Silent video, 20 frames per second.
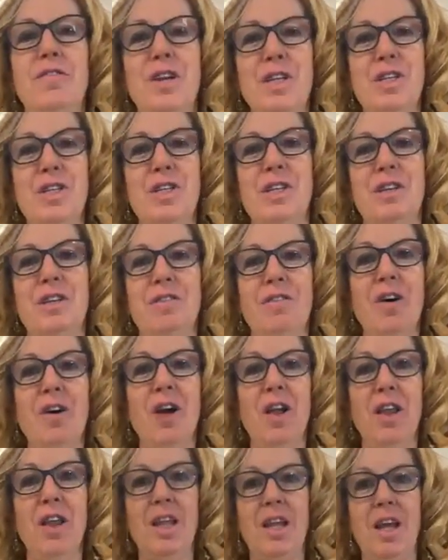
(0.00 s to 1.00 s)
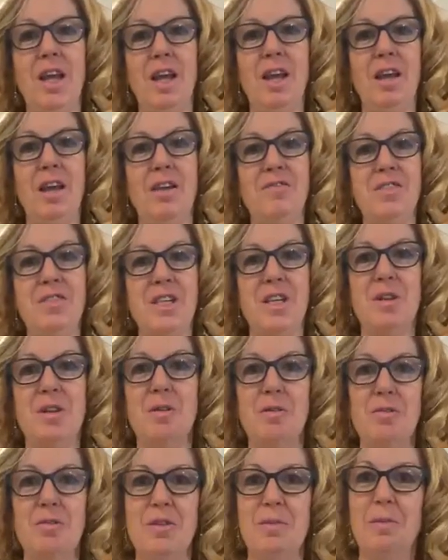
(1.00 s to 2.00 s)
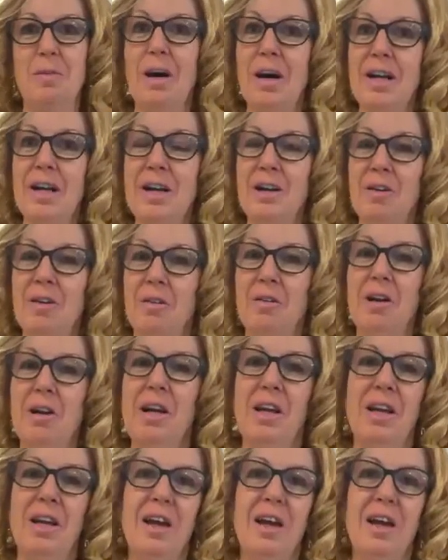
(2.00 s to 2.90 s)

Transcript: festive holiday of Cinco de Mayo,